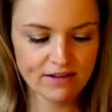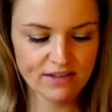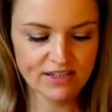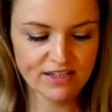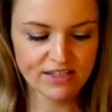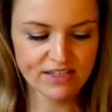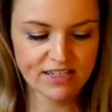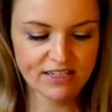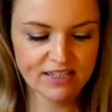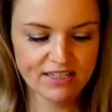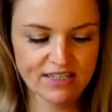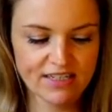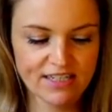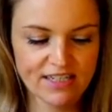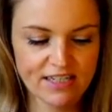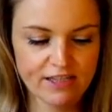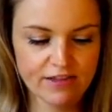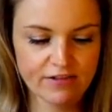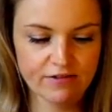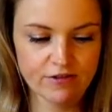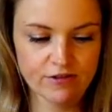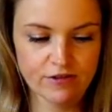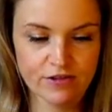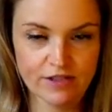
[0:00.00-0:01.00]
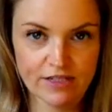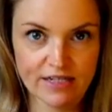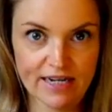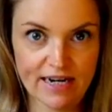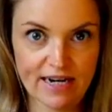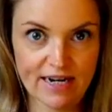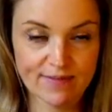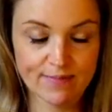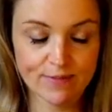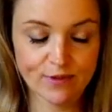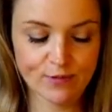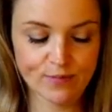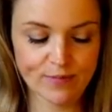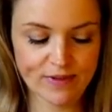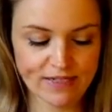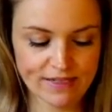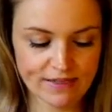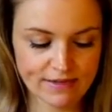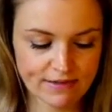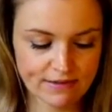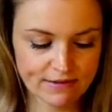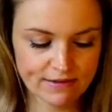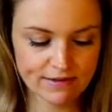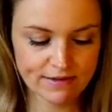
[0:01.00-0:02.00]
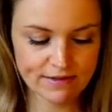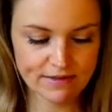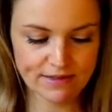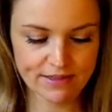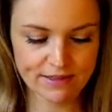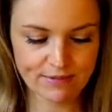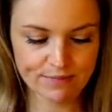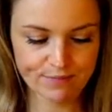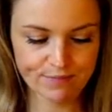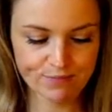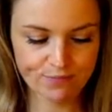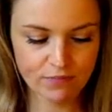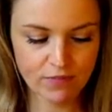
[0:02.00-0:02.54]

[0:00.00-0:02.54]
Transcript: you can see through all the gaps basically.